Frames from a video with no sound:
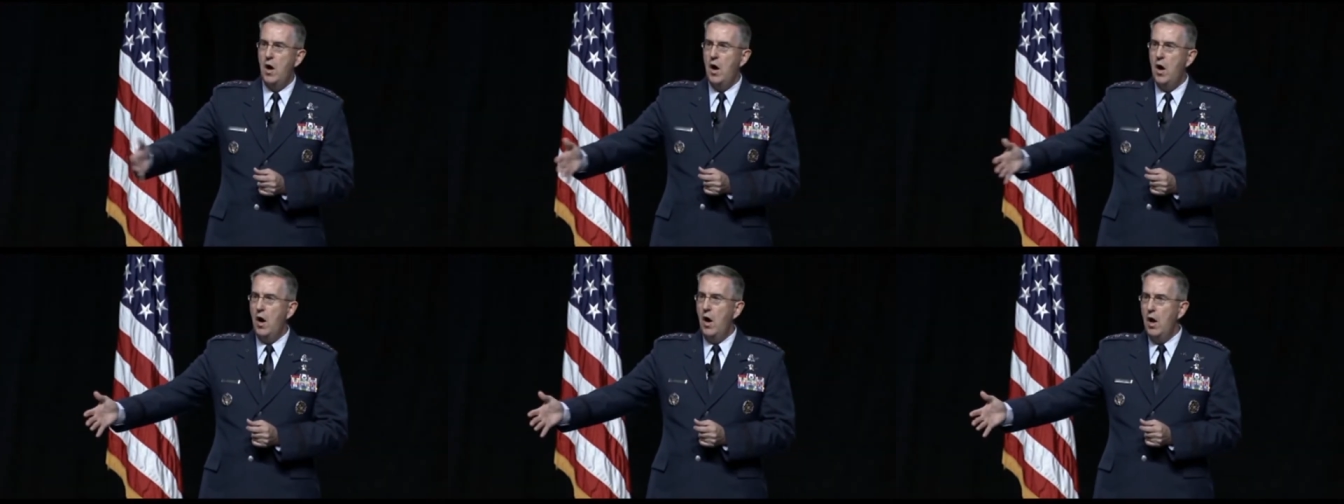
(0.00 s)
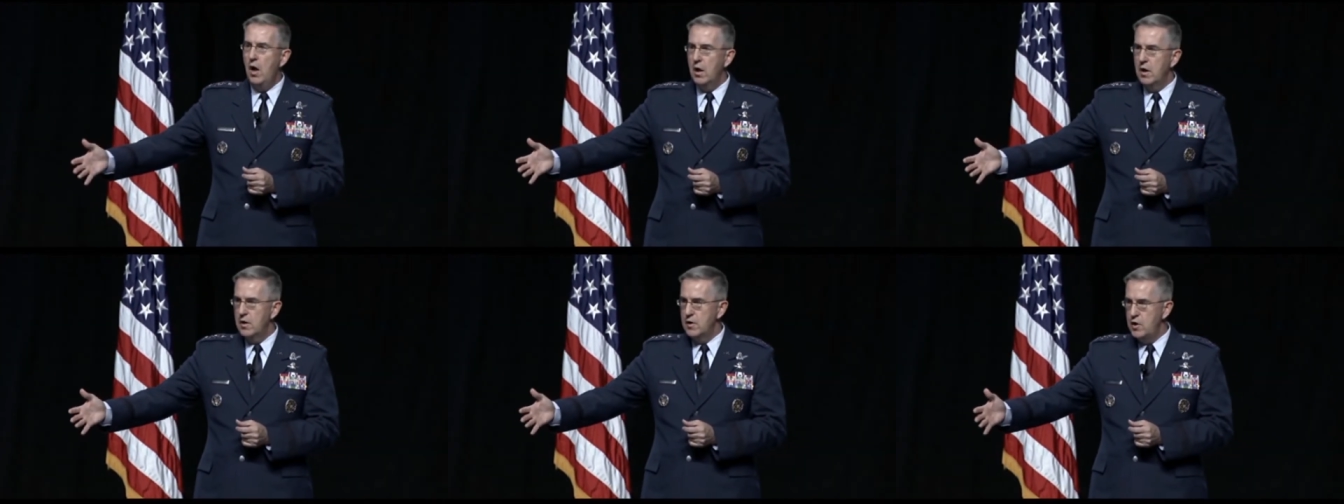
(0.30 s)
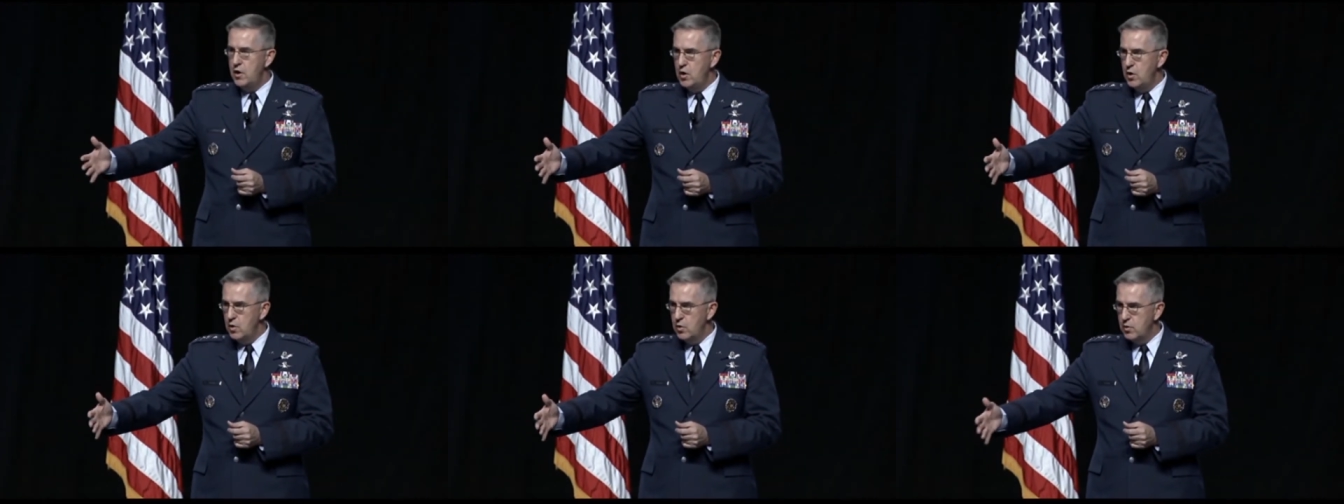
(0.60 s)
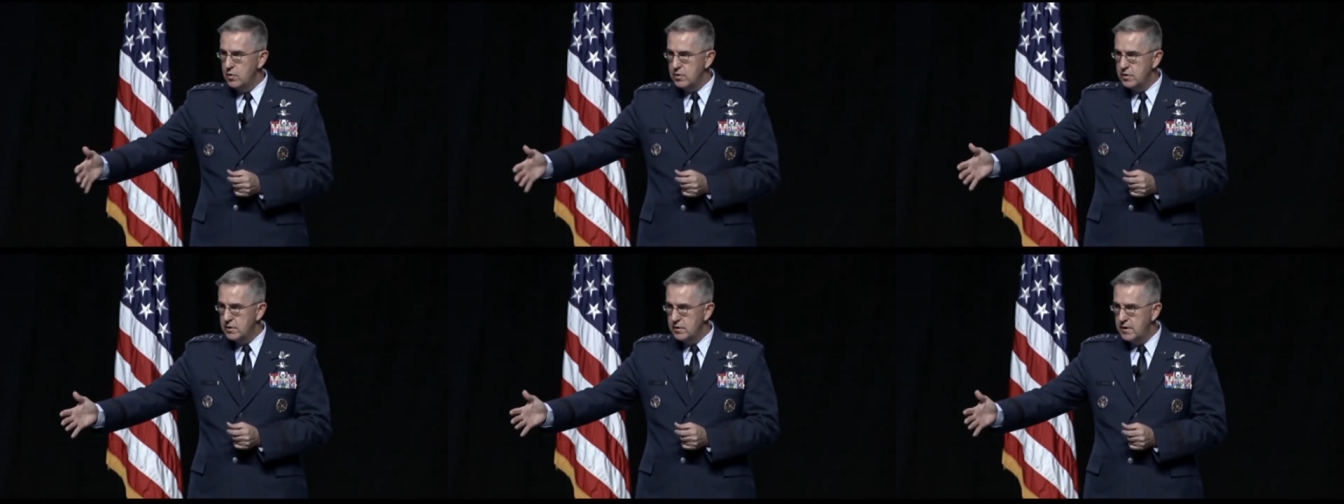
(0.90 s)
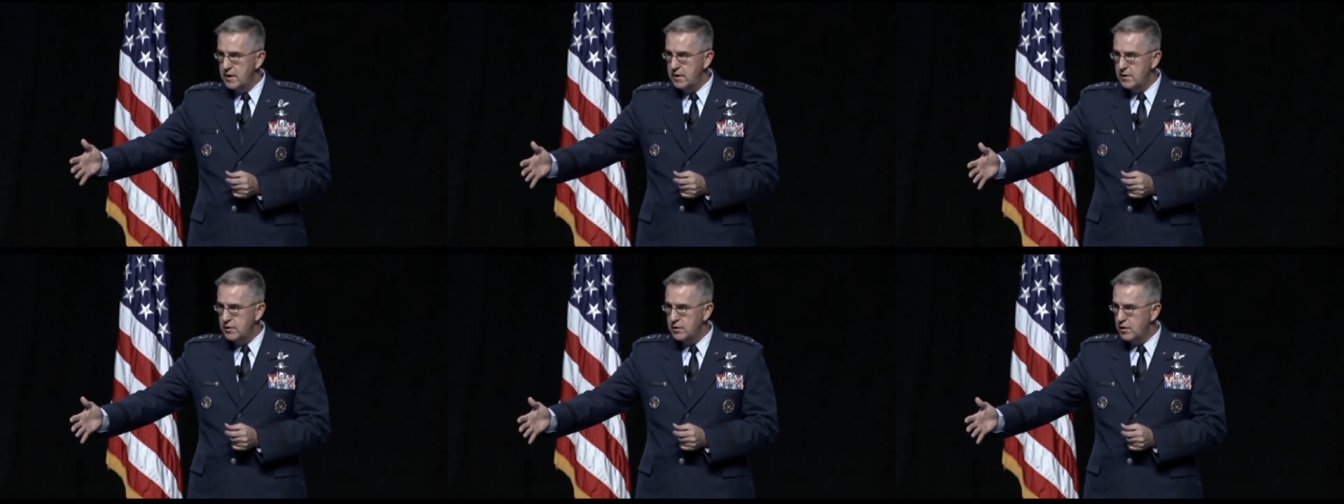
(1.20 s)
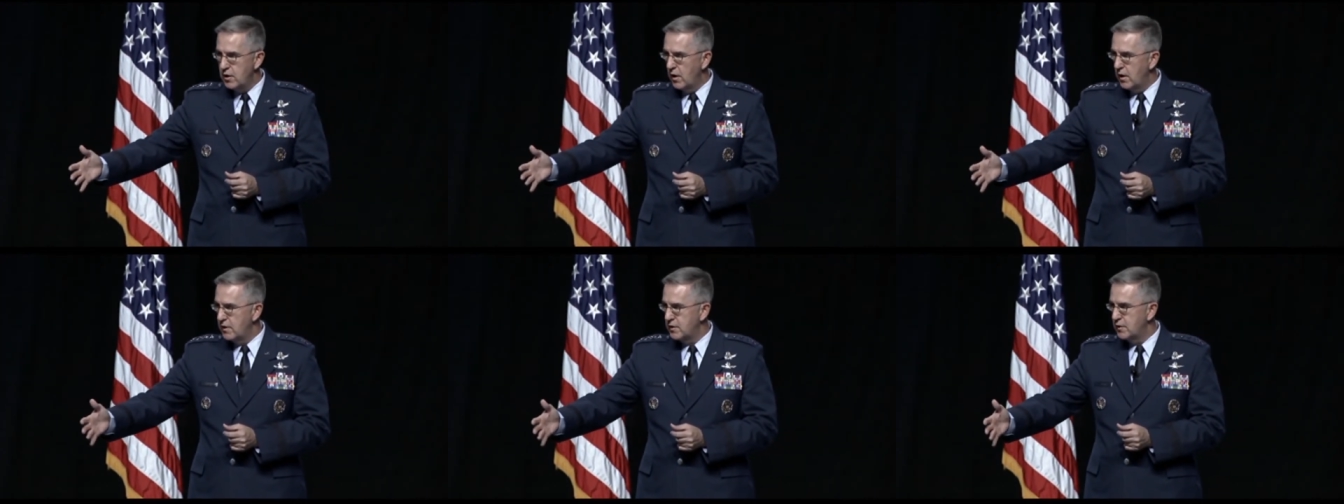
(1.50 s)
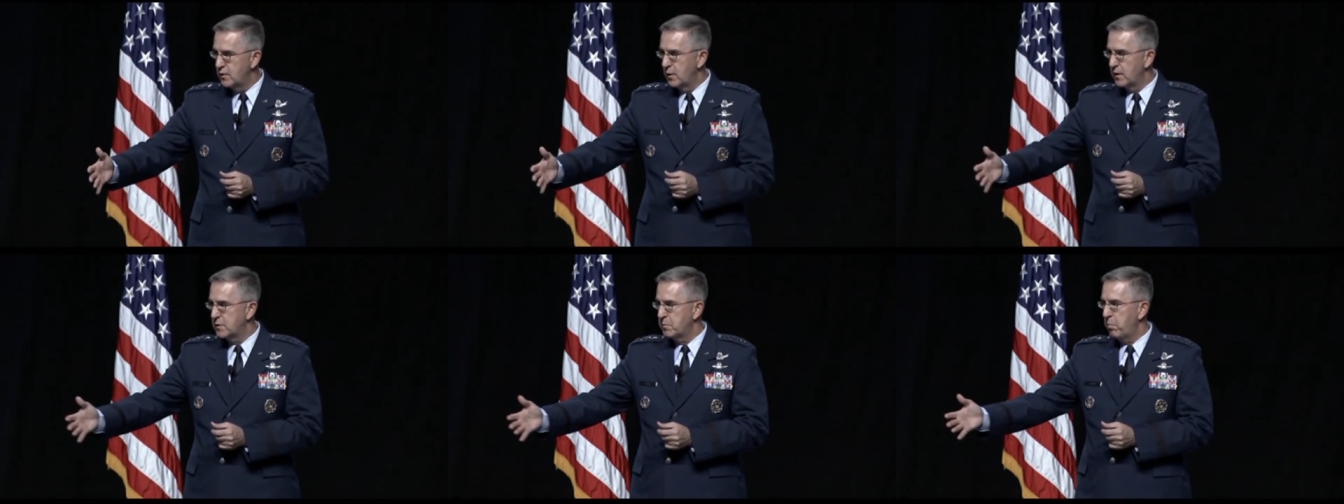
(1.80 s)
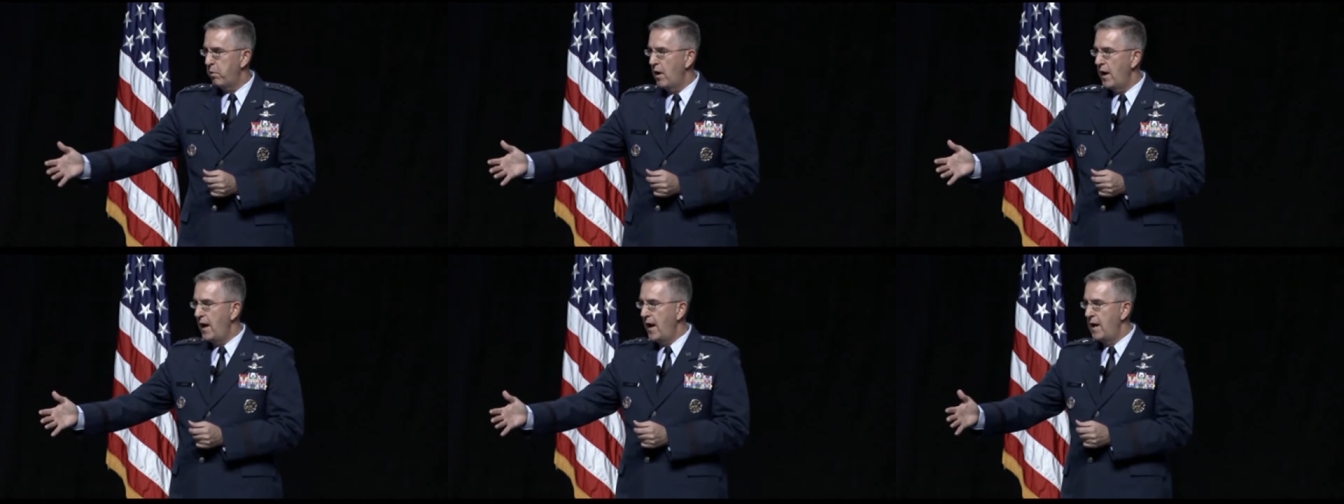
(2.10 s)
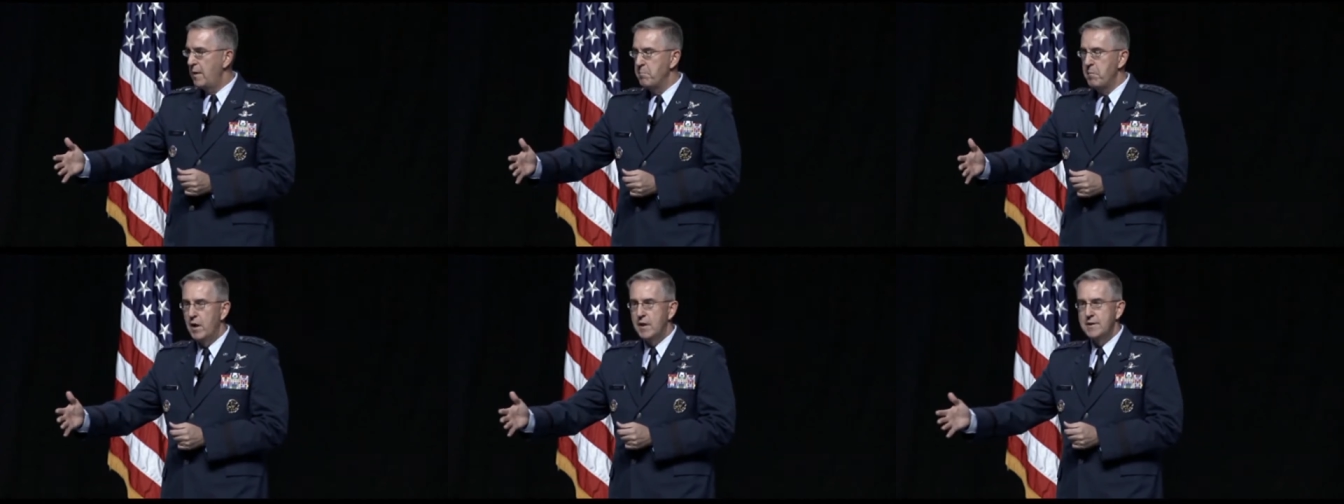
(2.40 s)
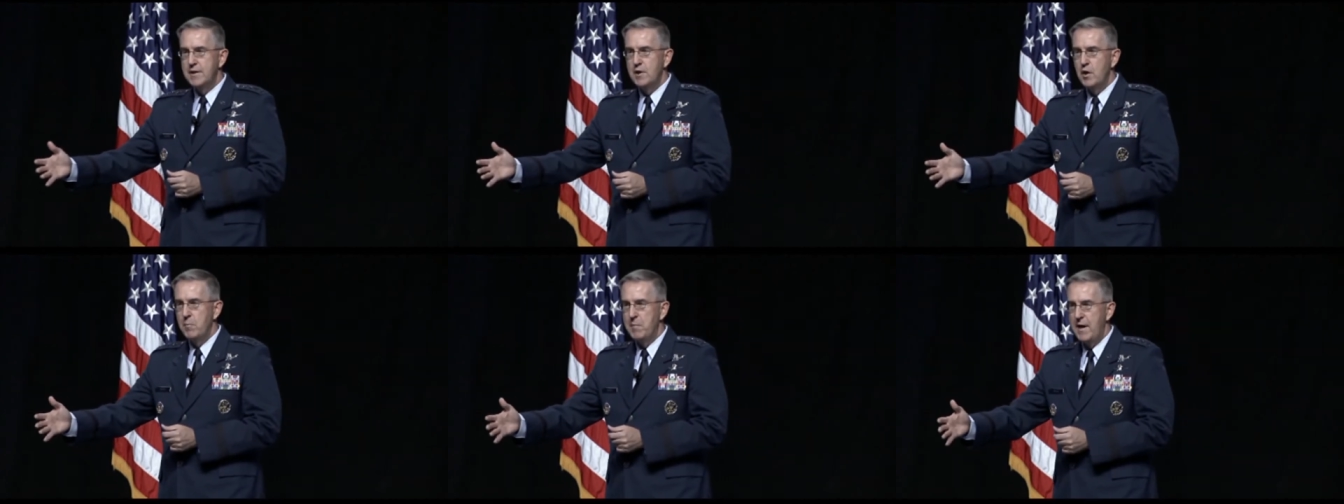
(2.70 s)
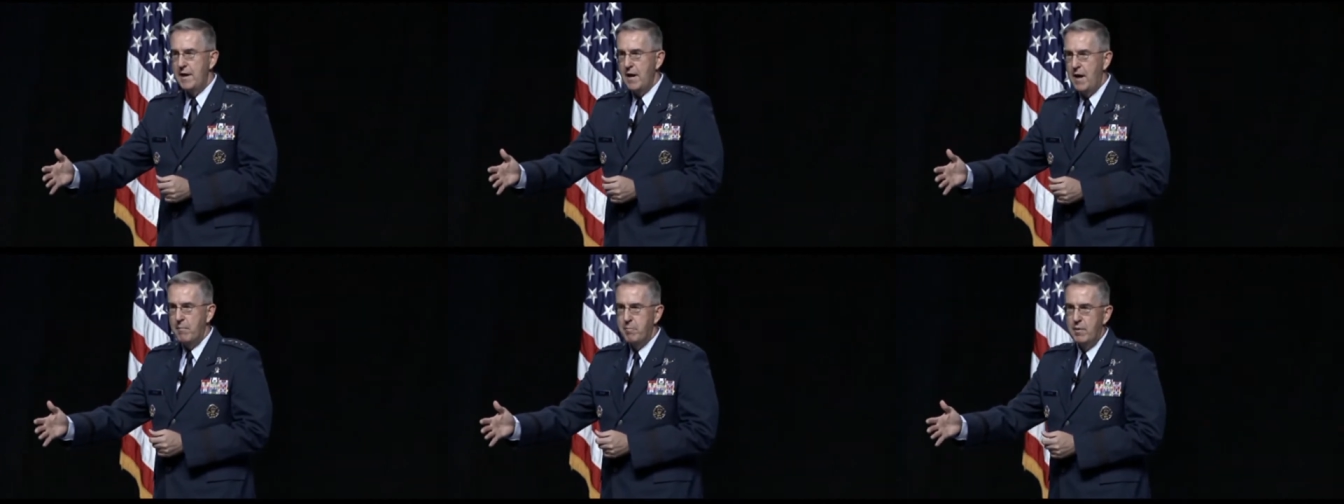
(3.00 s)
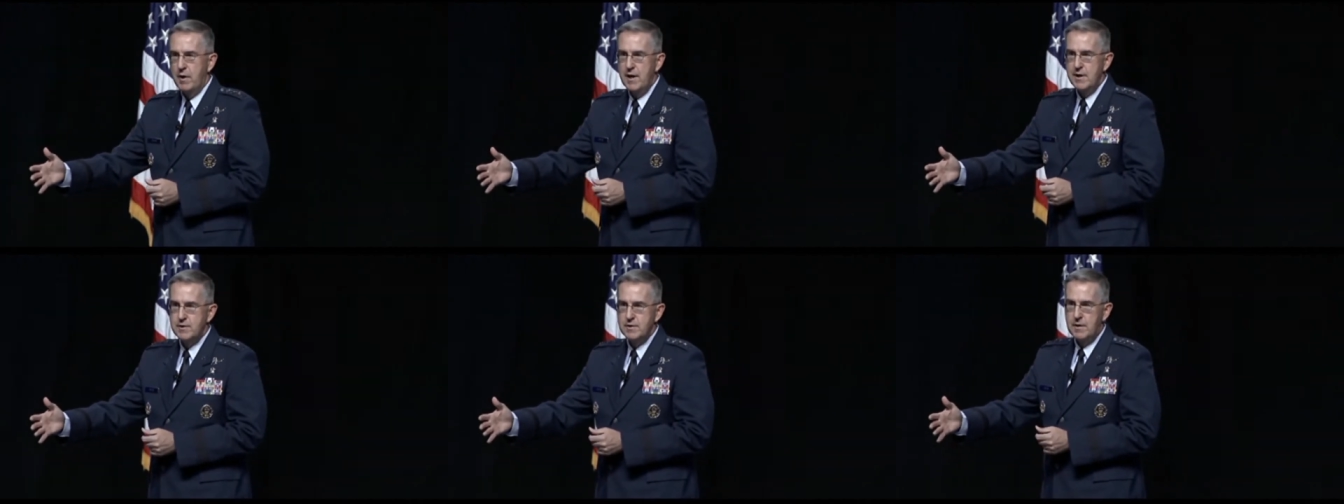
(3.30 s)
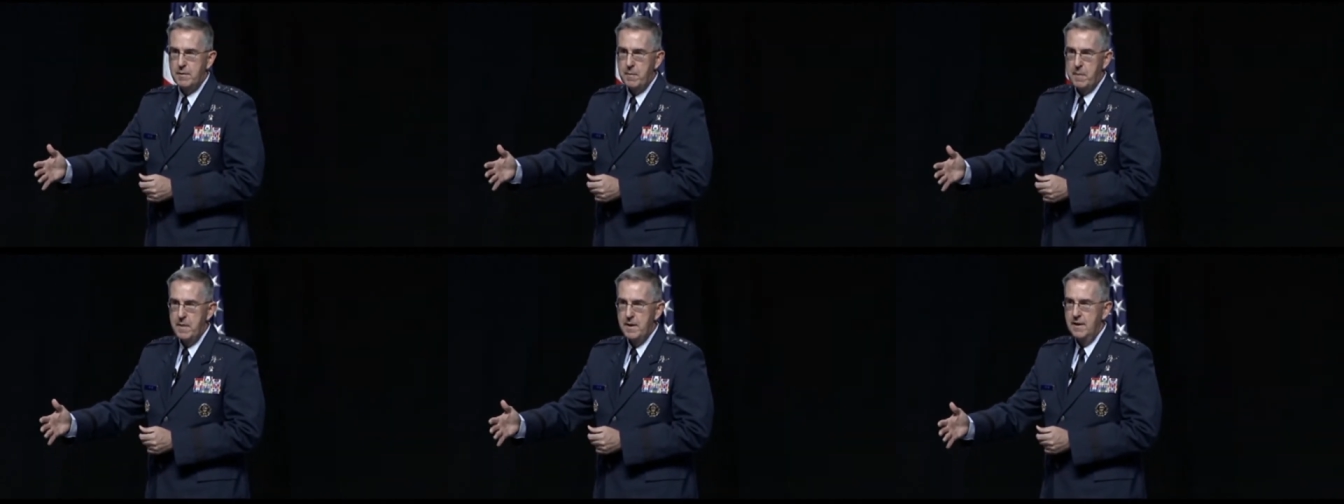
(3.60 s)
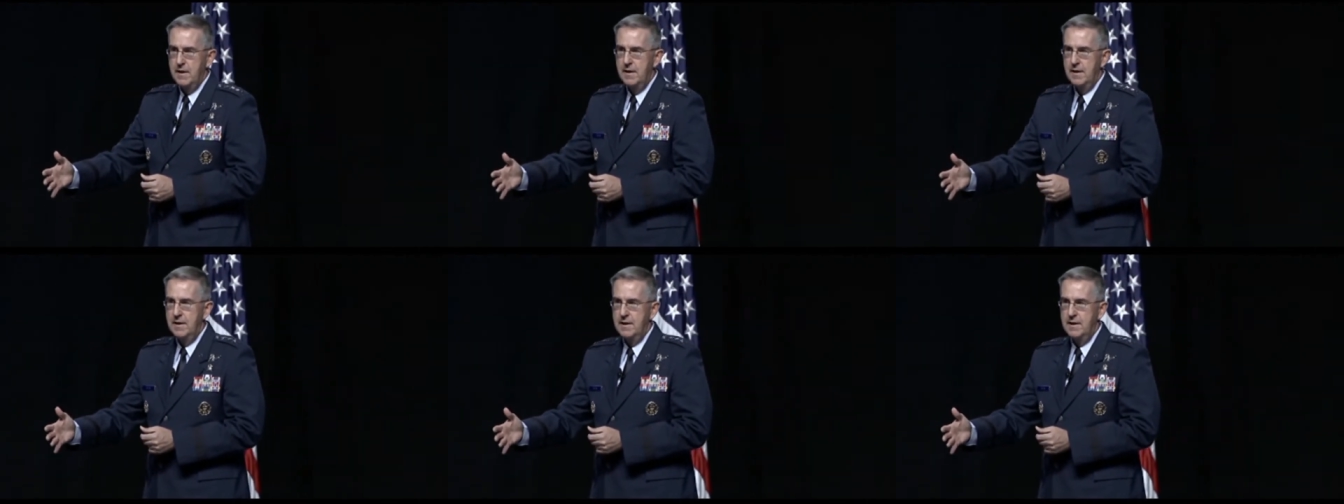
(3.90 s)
We all use these charts to explain multi domain operations.